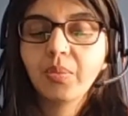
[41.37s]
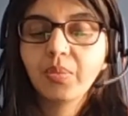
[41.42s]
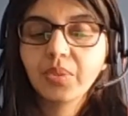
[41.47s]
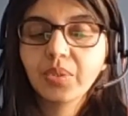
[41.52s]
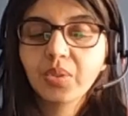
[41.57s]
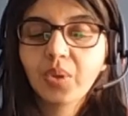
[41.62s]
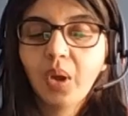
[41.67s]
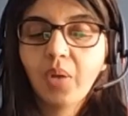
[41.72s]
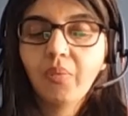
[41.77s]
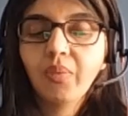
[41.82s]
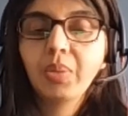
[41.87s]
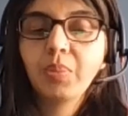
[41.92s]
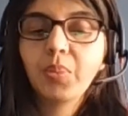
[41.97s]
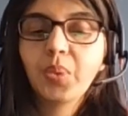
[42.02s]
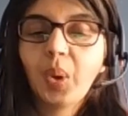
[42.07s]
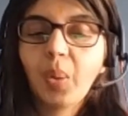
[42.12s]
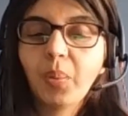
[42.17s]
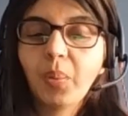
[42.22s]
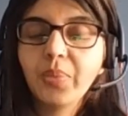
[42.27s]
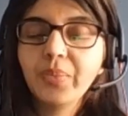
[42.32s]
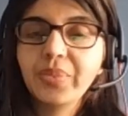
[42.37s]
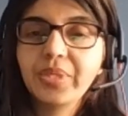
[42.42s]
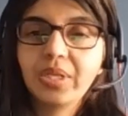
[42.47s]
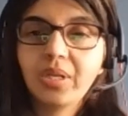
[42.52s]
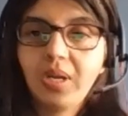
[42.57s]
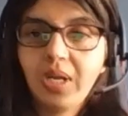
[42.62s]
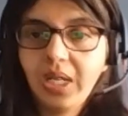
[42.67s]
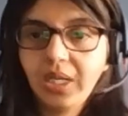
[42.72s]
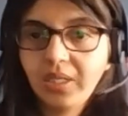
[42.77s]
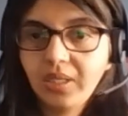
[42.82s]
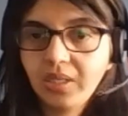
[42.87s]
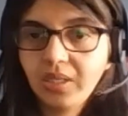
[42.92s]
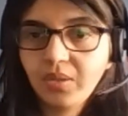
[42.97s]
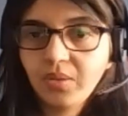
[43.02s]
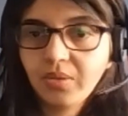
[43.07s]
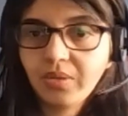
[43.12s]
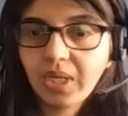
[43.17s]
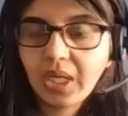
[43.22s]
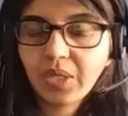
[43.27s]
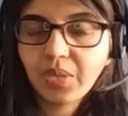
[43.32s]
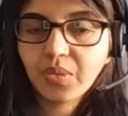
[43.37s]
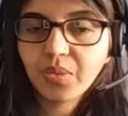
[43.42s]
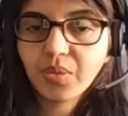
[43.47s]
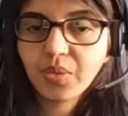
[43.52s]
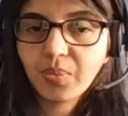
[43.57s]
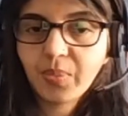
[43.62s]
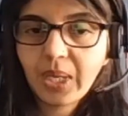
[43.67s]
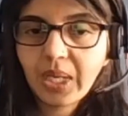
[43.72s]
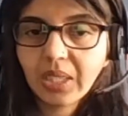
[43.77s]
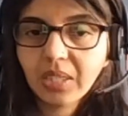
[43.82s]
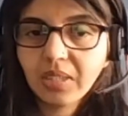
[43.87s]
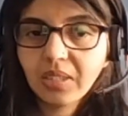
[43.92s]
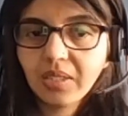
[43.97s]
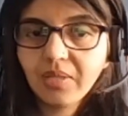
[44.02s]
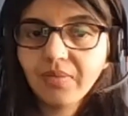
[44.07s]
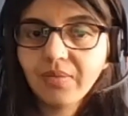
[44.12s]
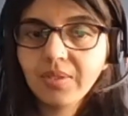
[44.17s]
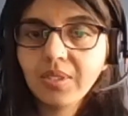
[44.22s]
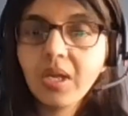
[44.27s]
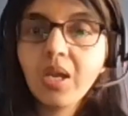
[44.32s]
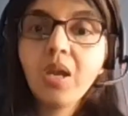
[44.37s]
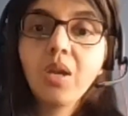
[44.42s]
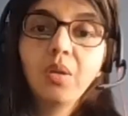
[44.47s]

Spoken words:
solving problems related to retrospectives.